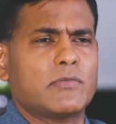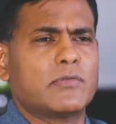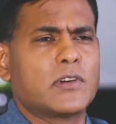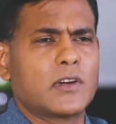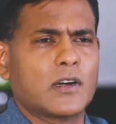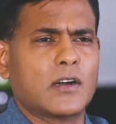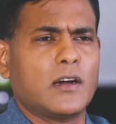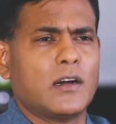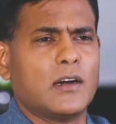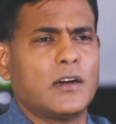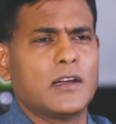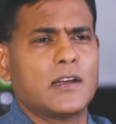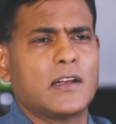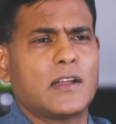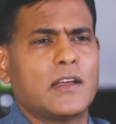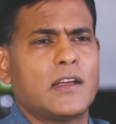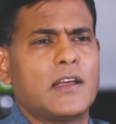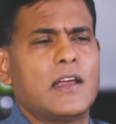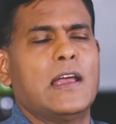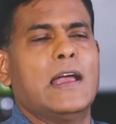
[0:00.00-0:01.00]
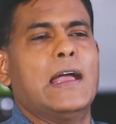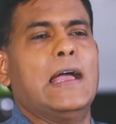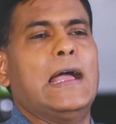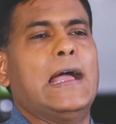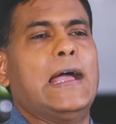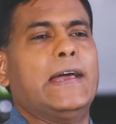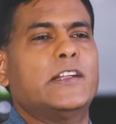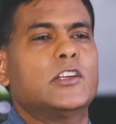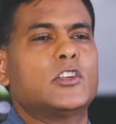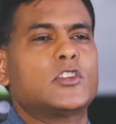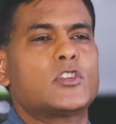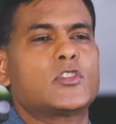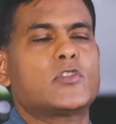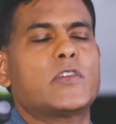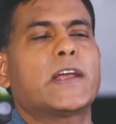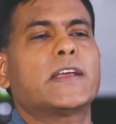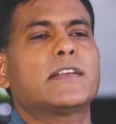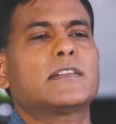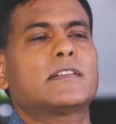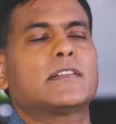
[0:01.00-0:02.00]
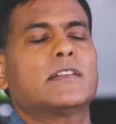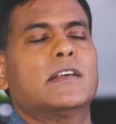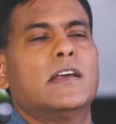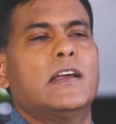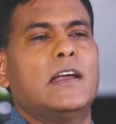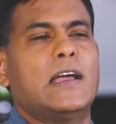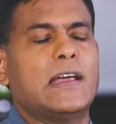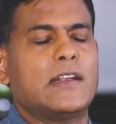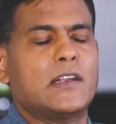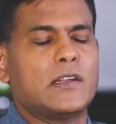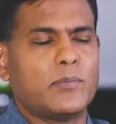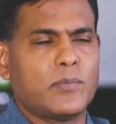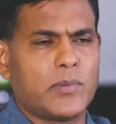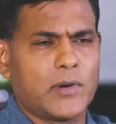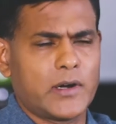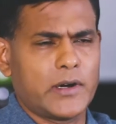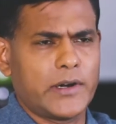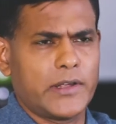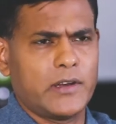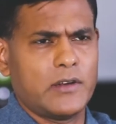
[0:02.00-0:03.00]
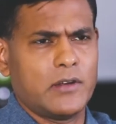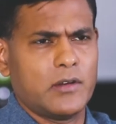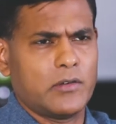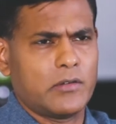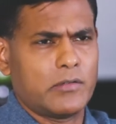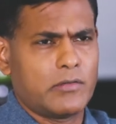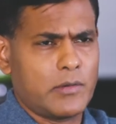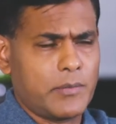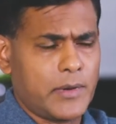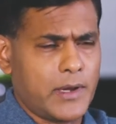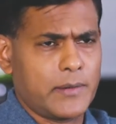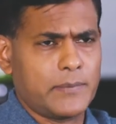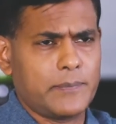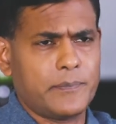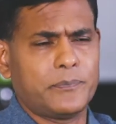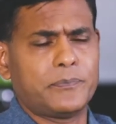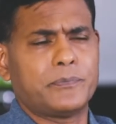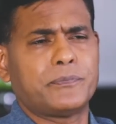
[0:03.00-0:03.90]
before God, and his strength had departed from him.